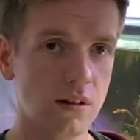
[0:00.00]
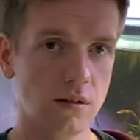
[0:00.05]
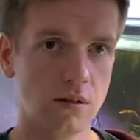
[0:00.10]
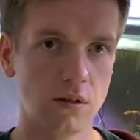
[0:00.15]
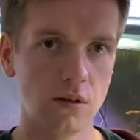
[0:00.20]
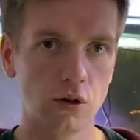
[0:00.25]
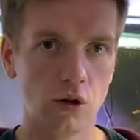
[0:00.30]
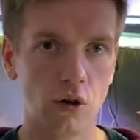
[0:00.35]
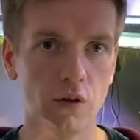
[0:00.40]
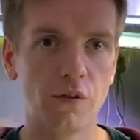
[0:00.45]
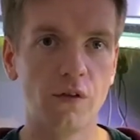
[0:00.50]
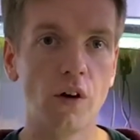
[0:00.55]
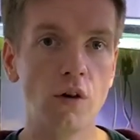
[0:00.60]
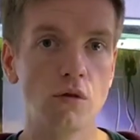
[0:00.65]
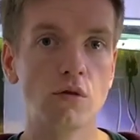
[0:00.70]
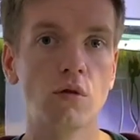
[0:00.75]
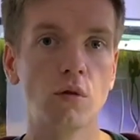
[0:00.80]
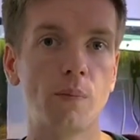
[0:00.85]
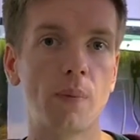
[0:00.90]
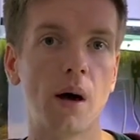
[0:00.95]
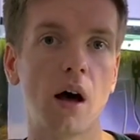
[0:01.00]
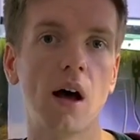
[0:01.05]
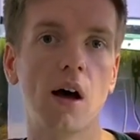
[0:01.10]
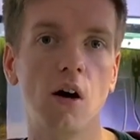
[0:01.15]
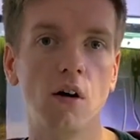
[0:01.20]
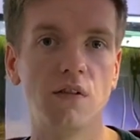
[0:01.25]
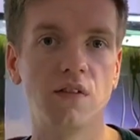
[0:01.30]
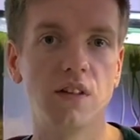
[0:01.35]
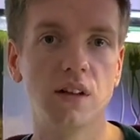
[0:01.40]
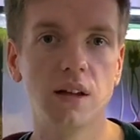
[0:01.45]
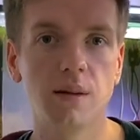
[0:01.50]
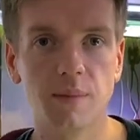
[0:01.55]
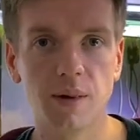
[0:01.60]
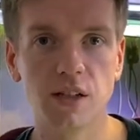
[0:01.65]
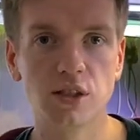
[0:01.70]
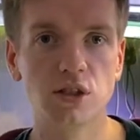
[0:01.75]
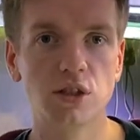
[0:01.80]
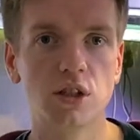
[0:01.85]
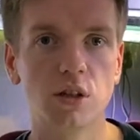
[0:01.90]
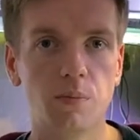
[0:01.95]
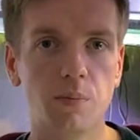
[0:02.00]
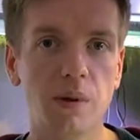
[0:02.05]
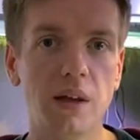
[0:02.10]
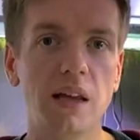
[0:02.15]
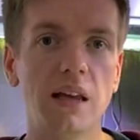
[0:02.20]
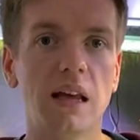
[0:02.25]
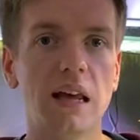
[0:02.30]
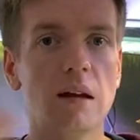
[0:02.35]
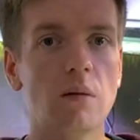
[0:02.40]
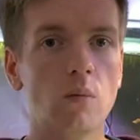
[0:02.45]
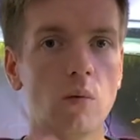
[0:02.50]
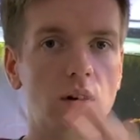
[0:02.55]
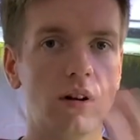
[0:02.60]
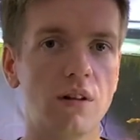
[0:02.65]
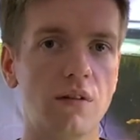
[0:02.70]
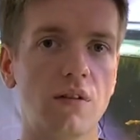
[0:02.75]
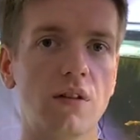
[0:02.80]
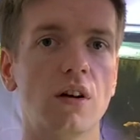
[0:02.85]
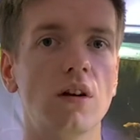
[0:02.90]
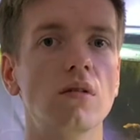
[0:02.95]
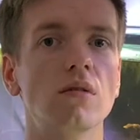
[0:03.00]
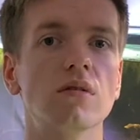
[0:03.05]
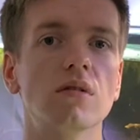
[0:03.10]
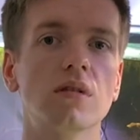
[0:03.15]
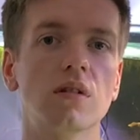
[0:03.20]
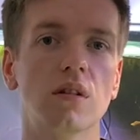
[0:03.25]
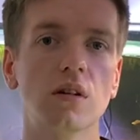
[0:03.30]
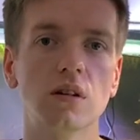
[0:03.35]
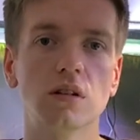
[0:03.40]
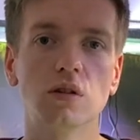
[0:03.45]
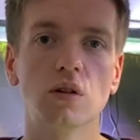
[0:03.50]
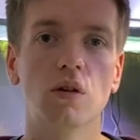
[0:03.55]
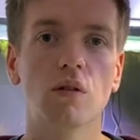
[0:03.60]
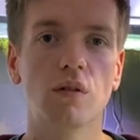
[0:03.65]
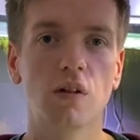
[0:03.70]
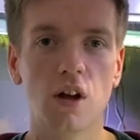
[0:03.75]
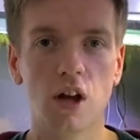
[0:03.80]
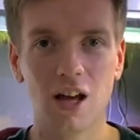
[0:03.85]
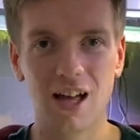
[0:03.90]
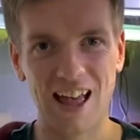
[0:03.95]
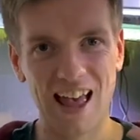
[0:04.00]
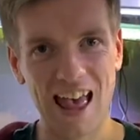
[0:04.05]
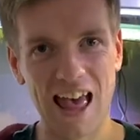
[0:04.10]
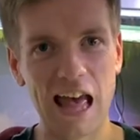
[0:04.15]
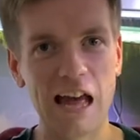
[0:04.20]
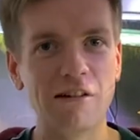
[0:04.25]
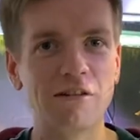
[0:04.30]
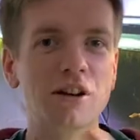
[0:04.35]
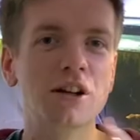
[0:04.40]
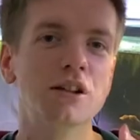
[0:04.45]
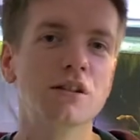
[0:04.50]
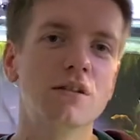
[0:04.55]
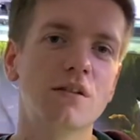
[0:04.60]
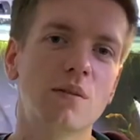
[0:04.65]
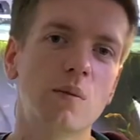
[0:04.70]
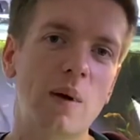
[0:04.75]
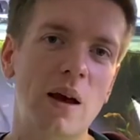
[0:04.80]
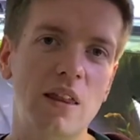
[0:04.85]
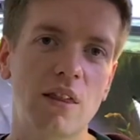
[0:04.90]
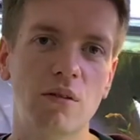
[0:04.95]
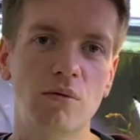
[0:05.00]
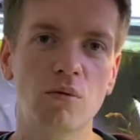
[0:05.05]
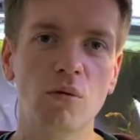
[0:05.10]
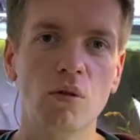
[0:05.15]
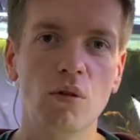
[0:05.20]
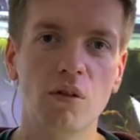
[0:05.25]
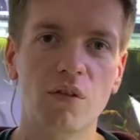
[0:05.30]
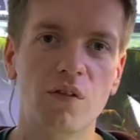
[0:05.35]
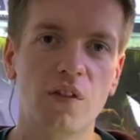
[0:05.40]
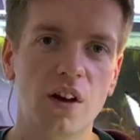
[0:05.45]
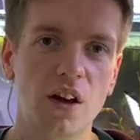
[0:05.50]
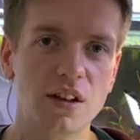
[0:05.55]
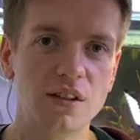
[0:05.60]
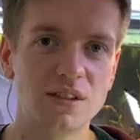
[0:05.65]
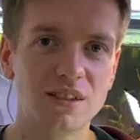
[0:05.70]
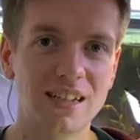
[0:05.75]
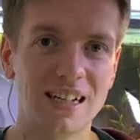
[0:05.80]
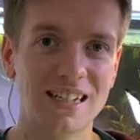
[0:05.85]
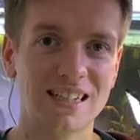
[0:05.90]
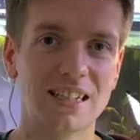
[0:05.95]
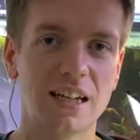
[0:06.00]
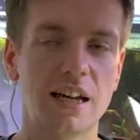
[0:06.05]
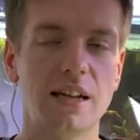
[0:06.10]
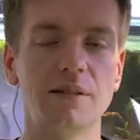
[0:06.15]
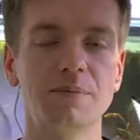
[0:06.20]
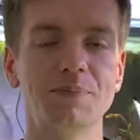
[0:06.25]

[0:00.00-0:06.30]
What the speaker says: your focal part of the image to be in one of those sort of areas of where the rule of thirds dictate.